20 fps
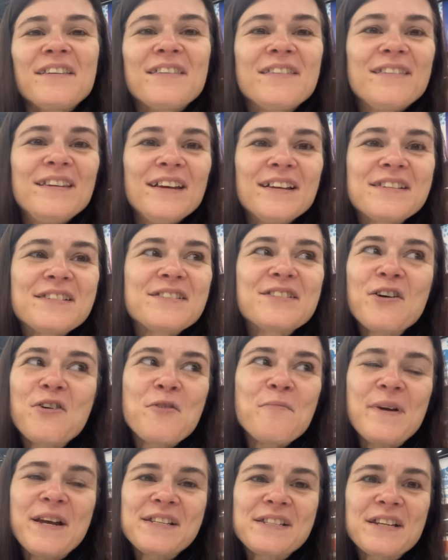It's so
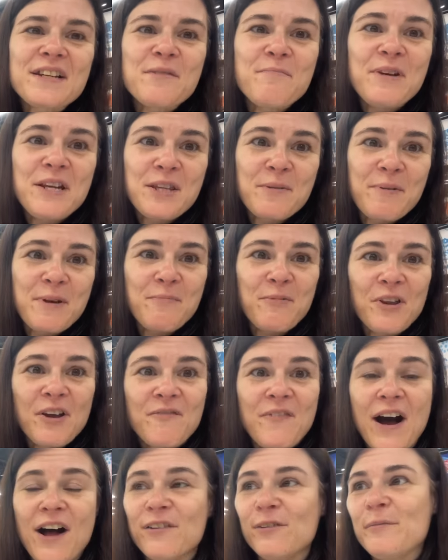amazing to meet the people that
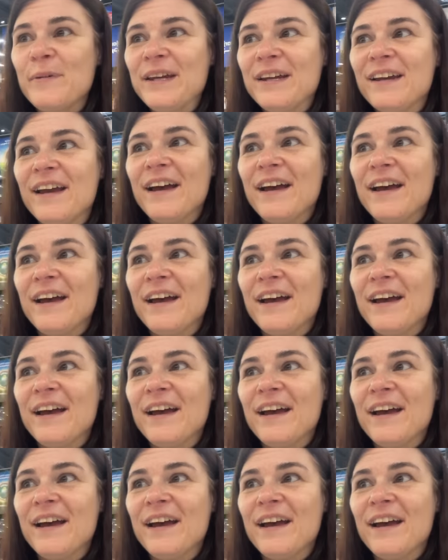follow me.